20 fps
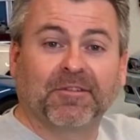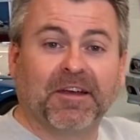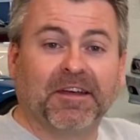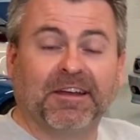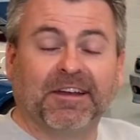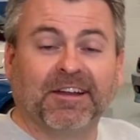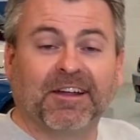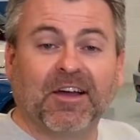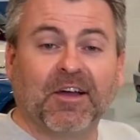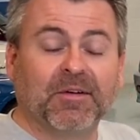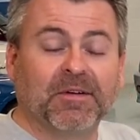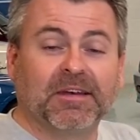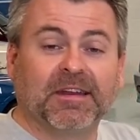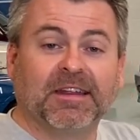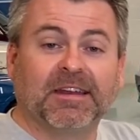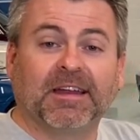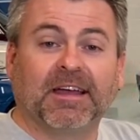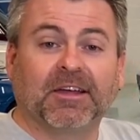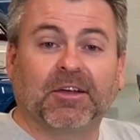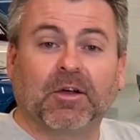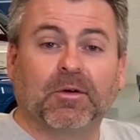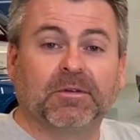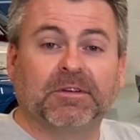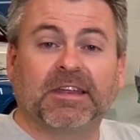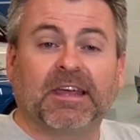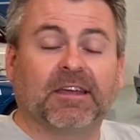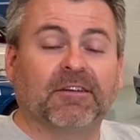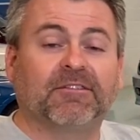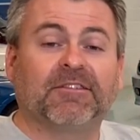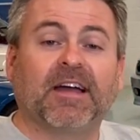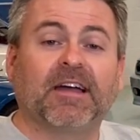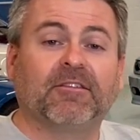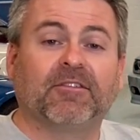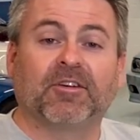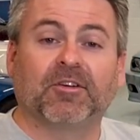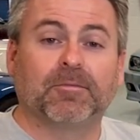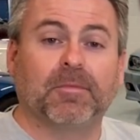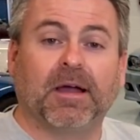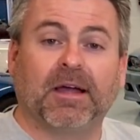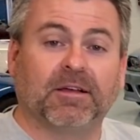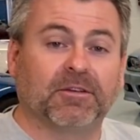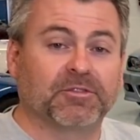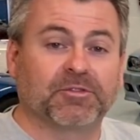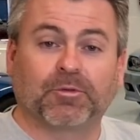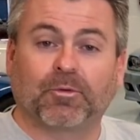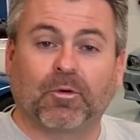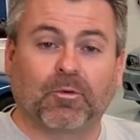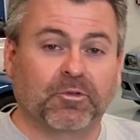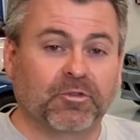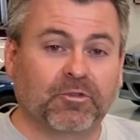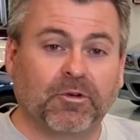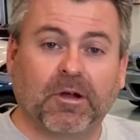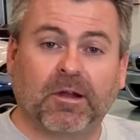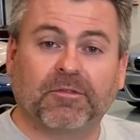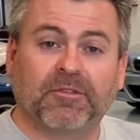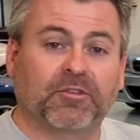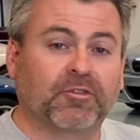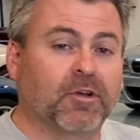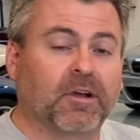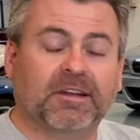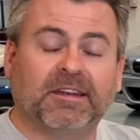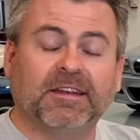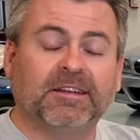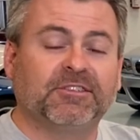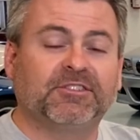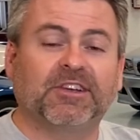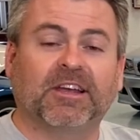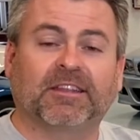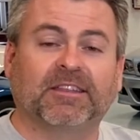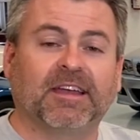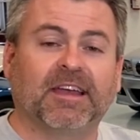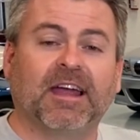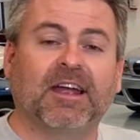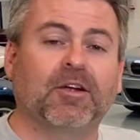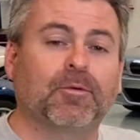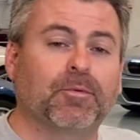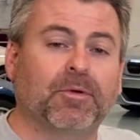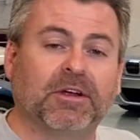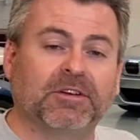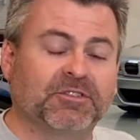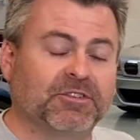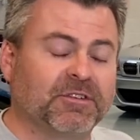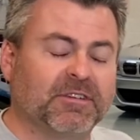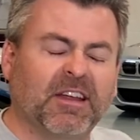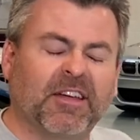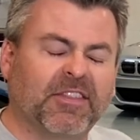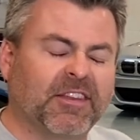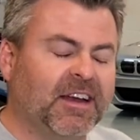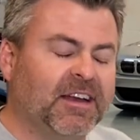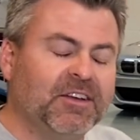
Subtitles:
ready to go, and I go and take it 500 miles straight off the truck, didn't check the air pressure, nothing.